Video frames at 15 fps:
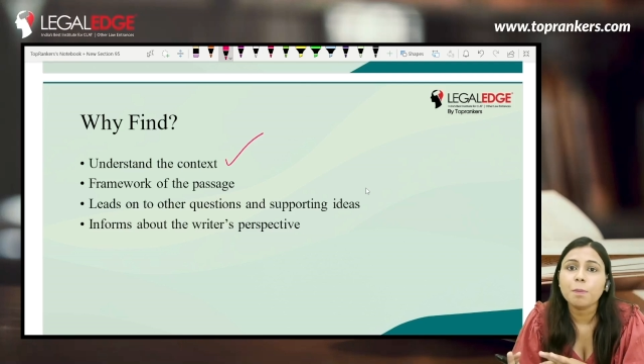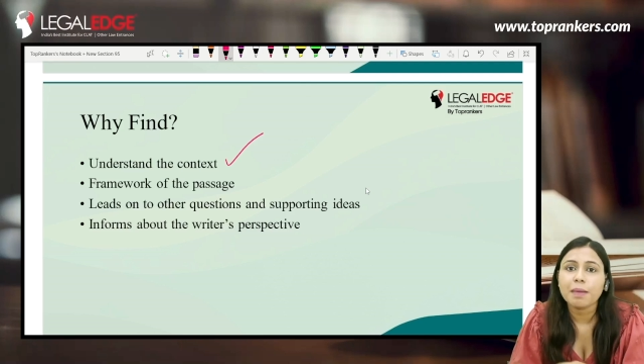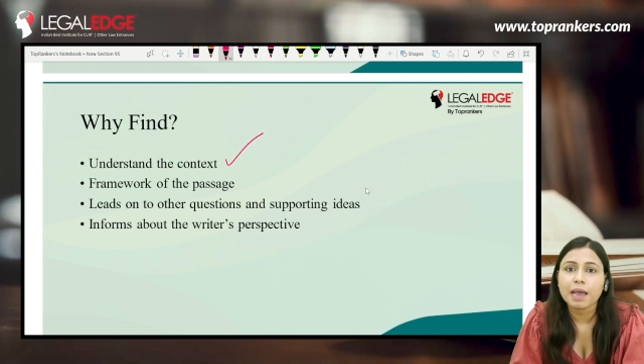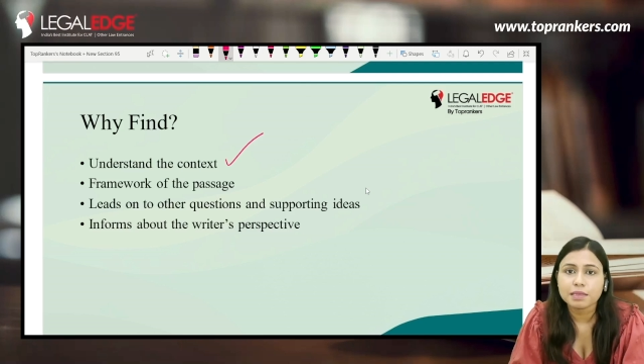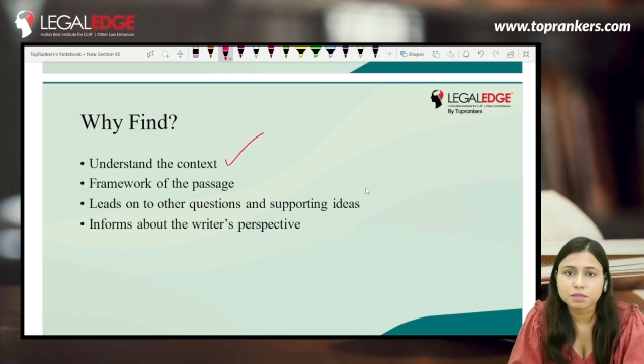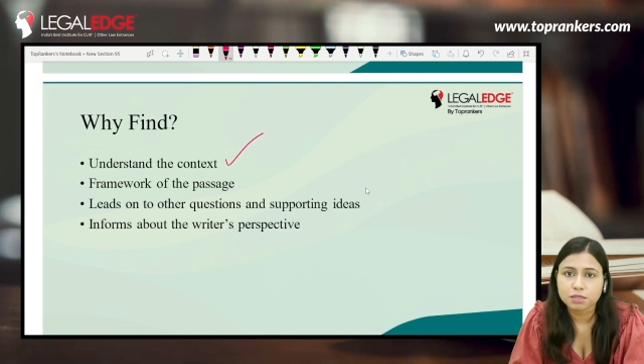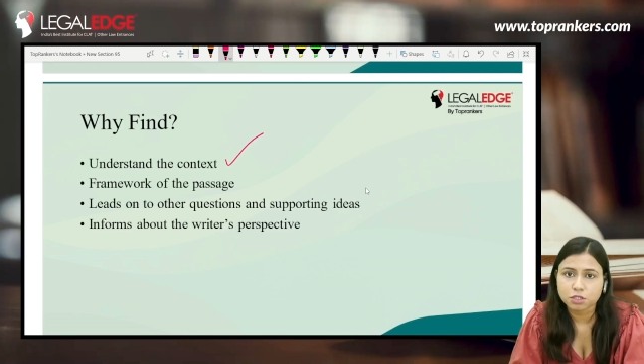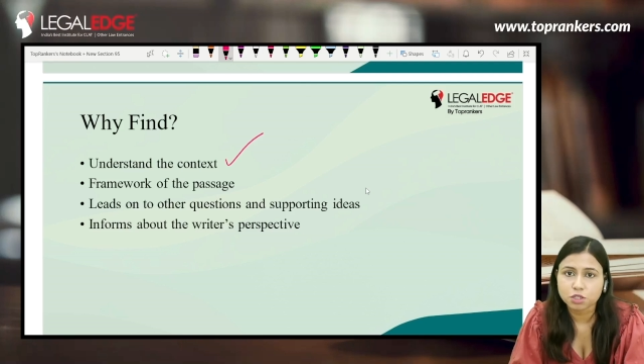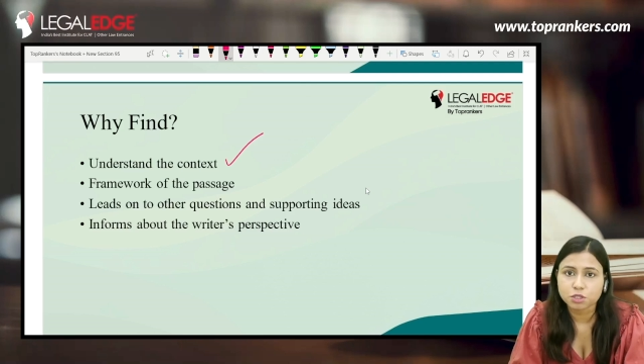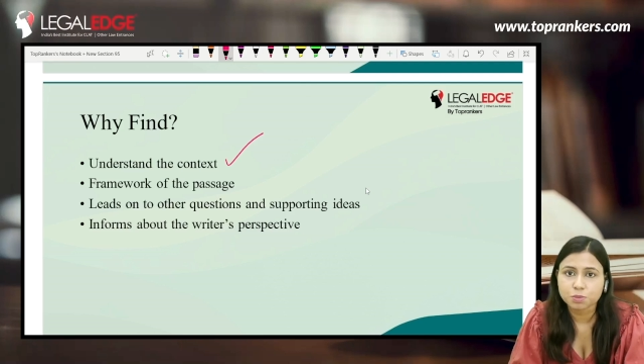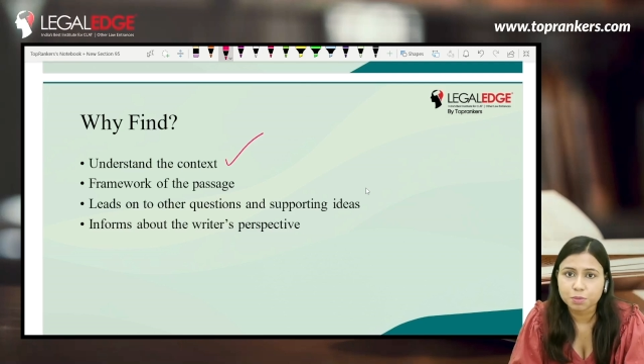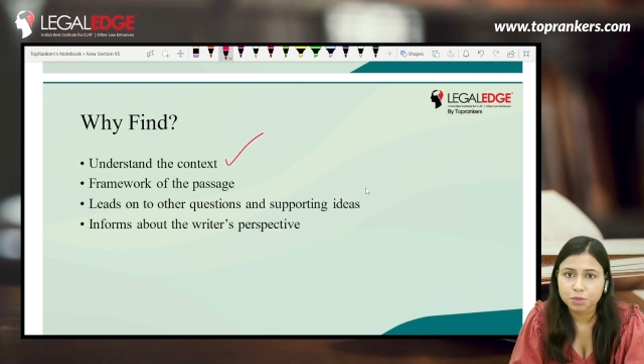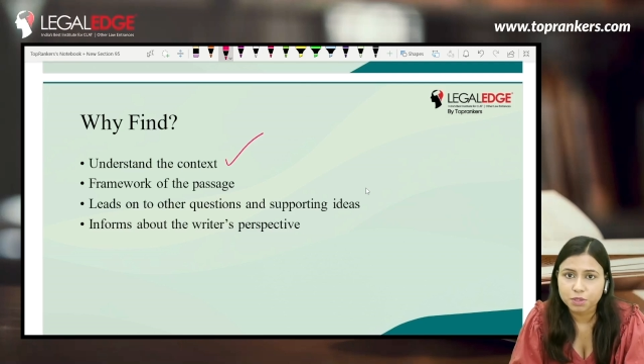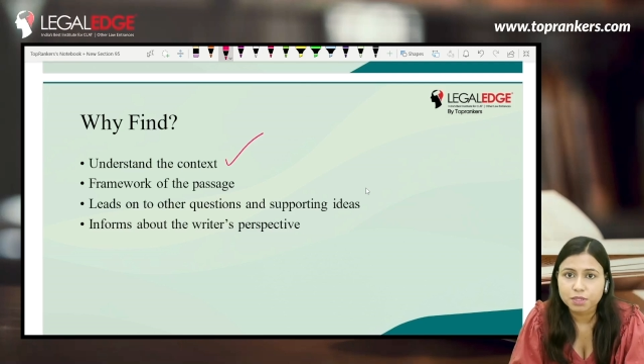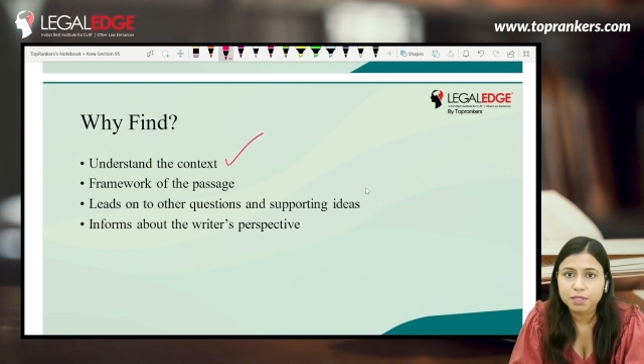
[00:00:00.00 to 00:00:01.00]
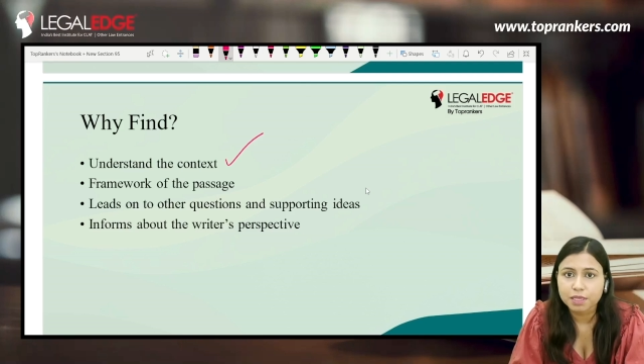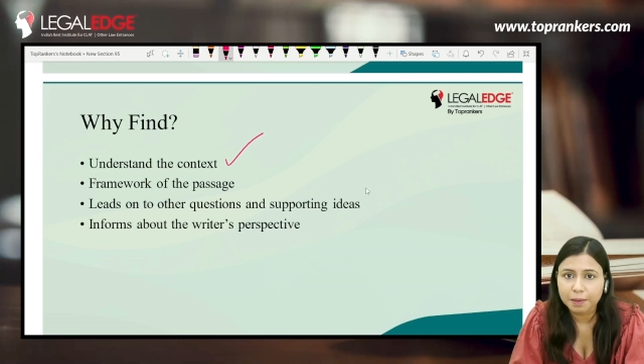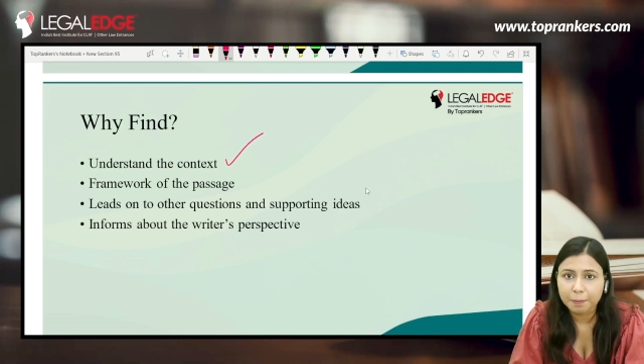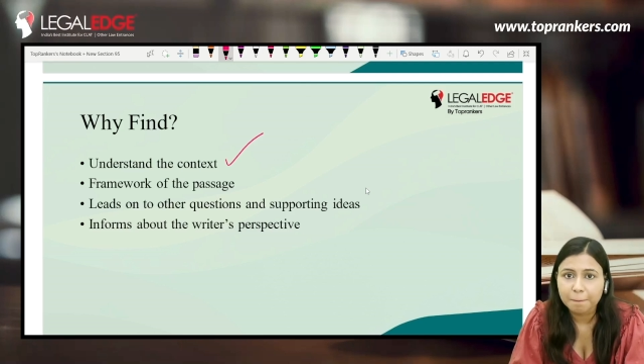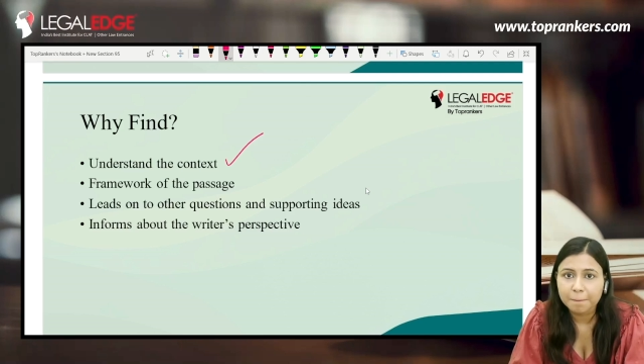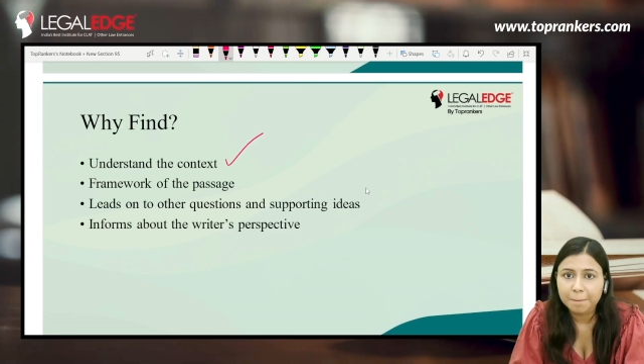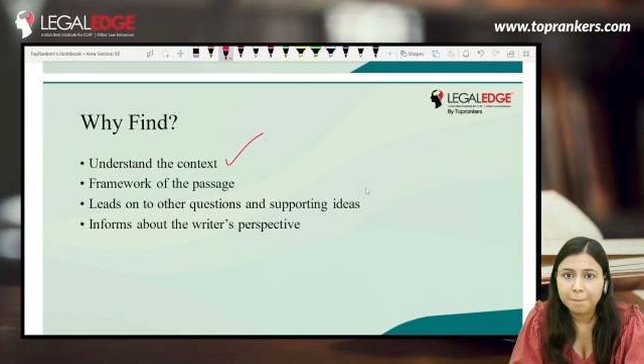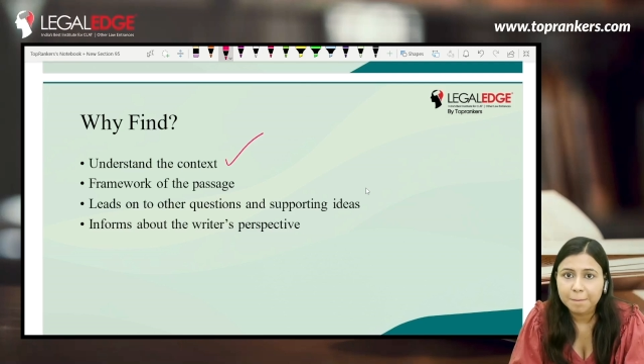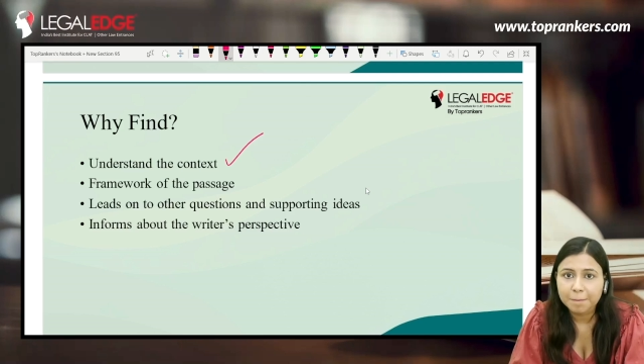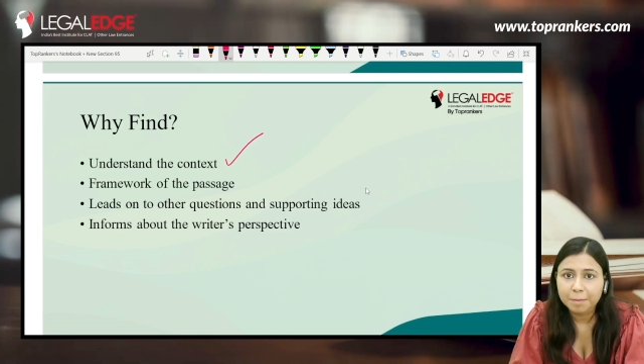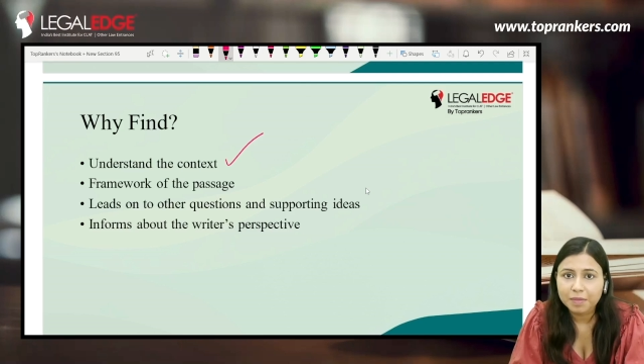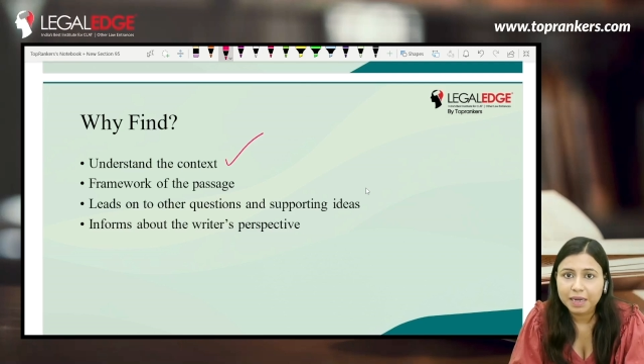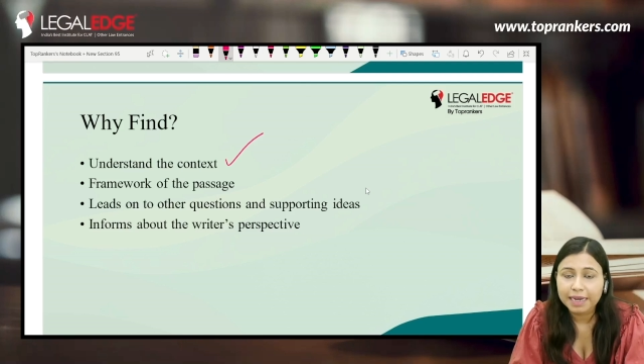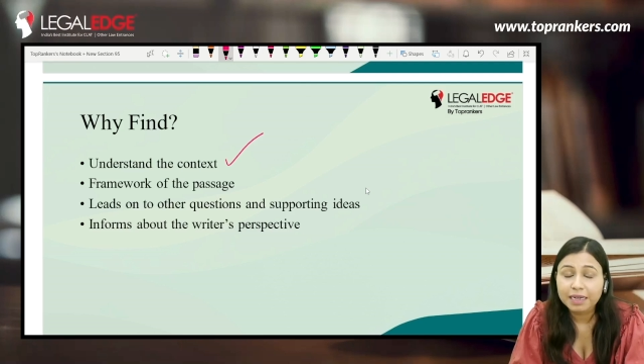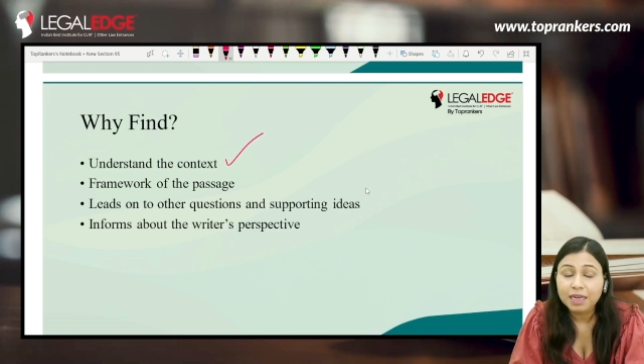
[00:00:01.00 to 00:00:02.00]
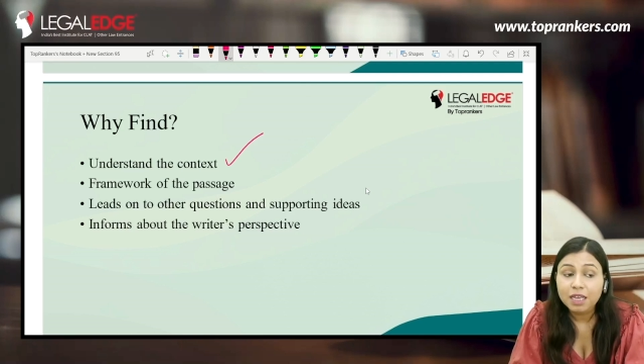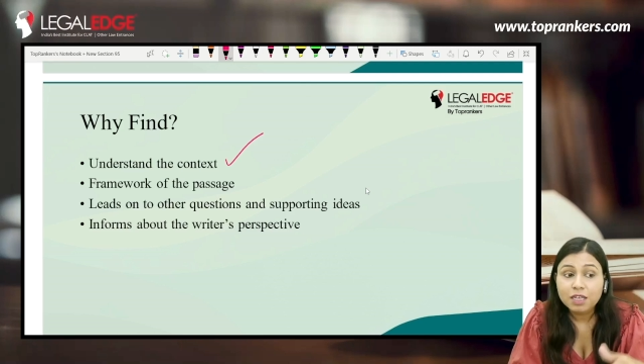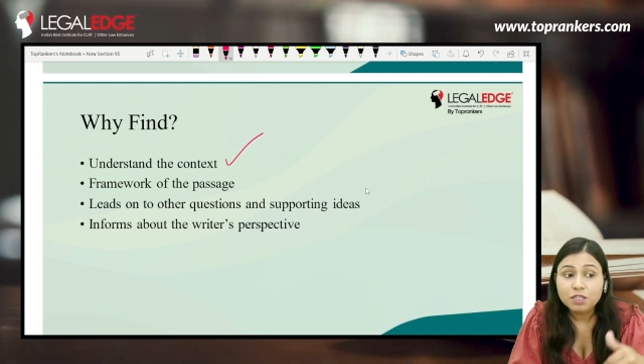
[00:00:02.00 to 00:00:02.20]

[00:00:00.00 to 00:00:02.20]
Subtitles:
passage per se, right?